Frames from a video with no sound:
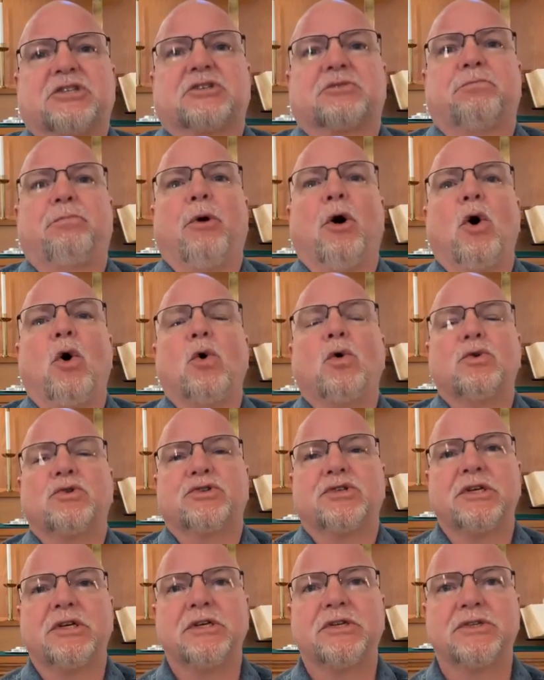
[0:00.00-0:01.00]

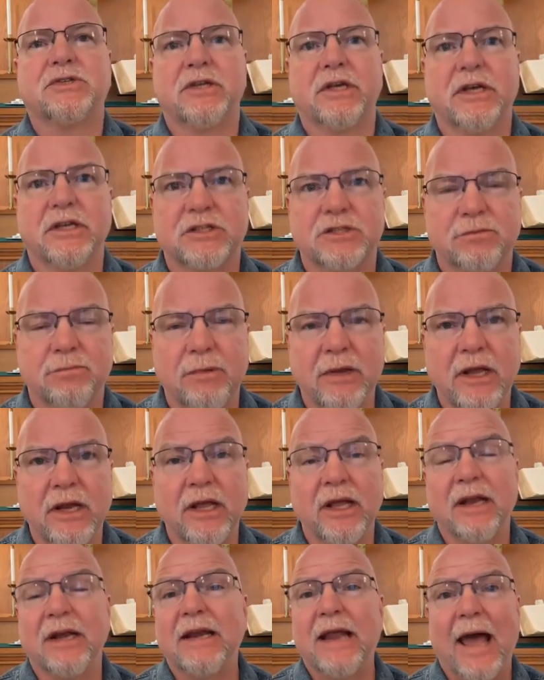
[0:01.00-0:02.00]
exposes its
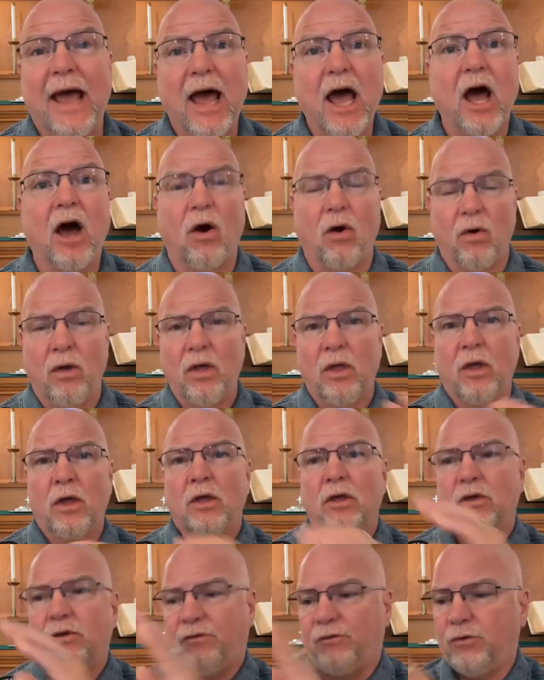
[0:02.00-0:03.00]
meaning. Now,
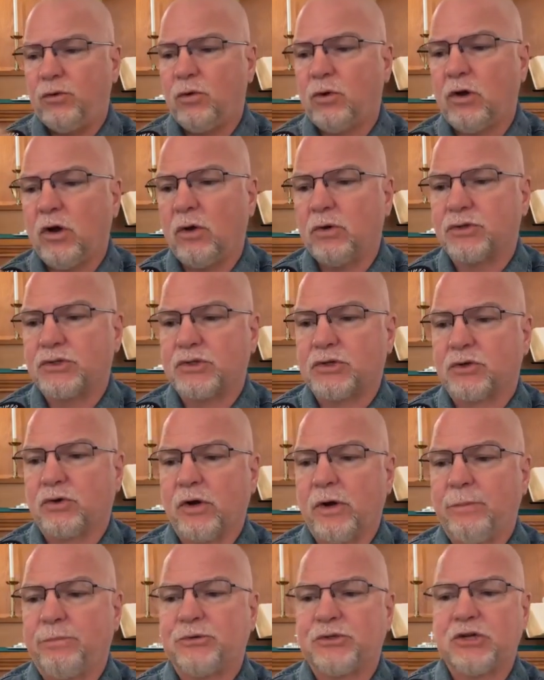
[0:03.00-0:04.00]
if you go
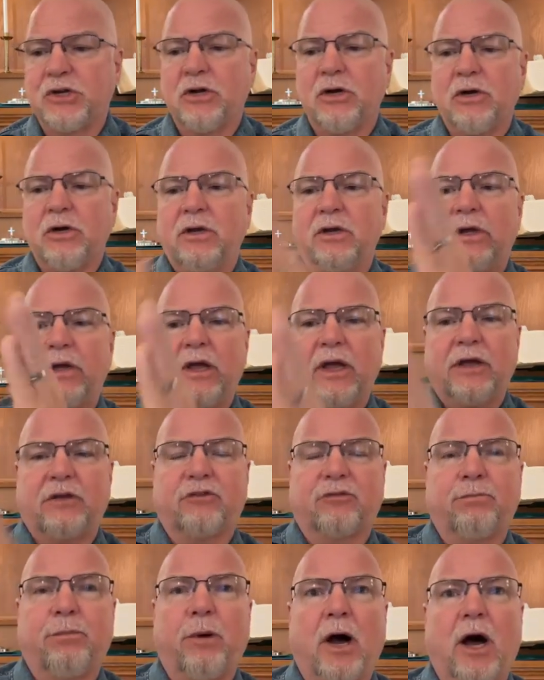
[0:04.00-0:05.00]
scripture,
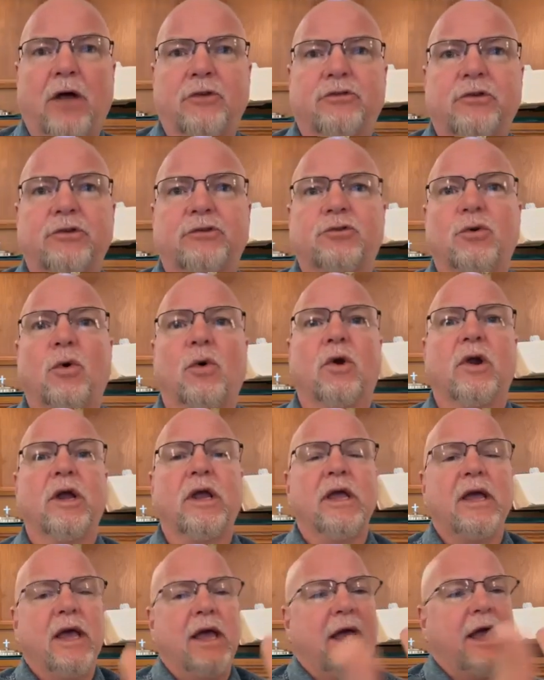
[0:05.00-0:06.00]

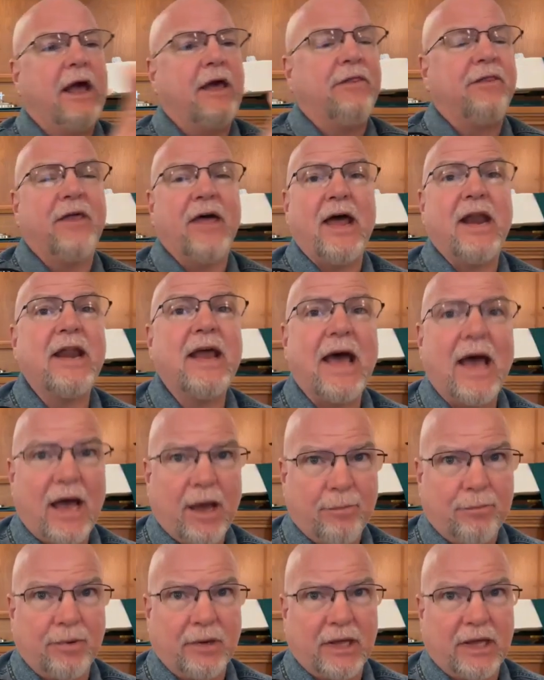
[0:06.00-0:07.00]
expository, and then
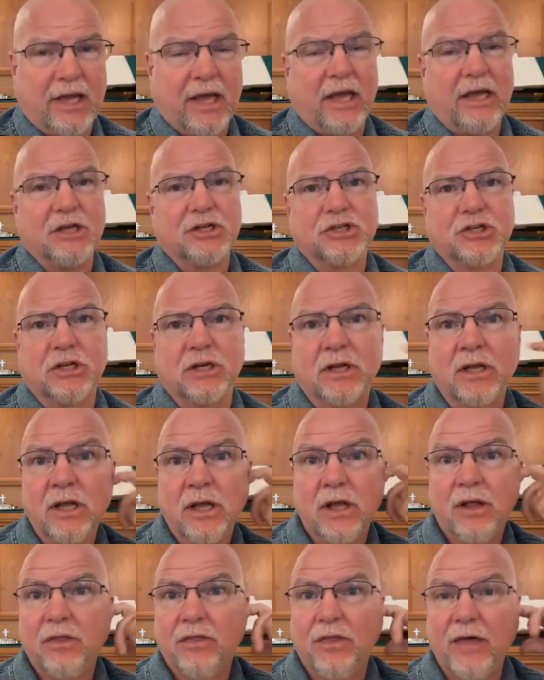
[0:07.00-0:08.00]
application,
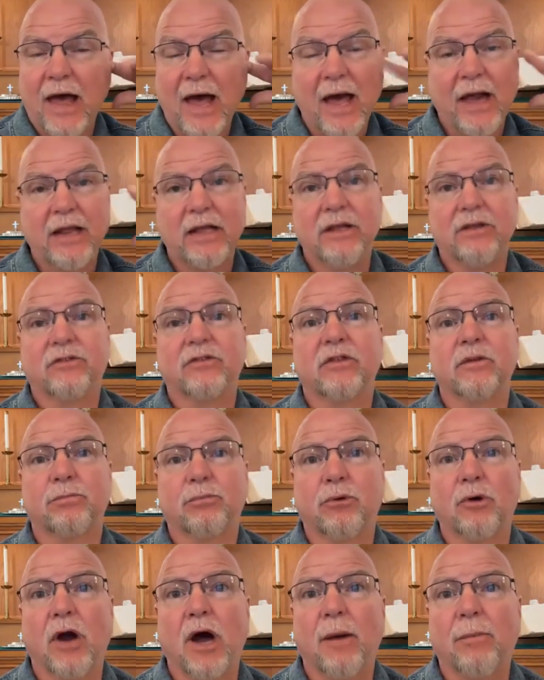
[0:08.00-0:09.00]
that is the
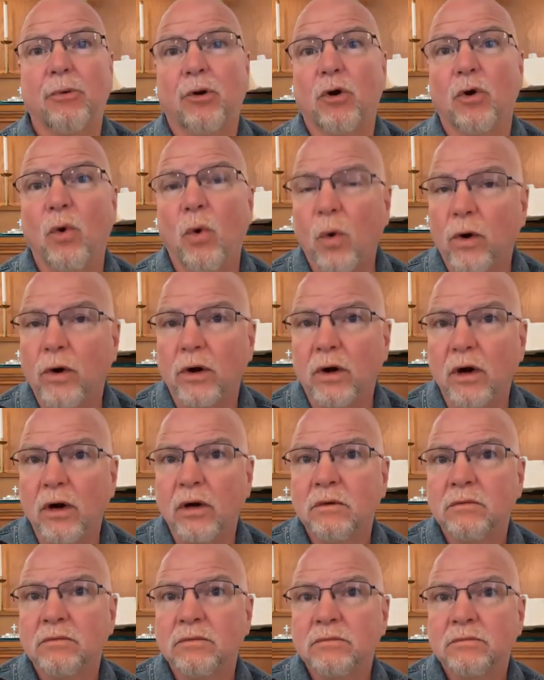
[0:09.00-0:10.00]
proper
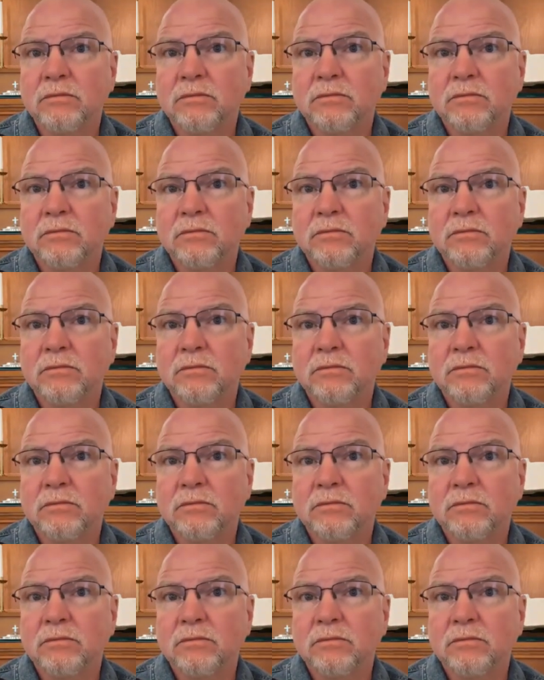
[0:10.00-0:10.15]
order.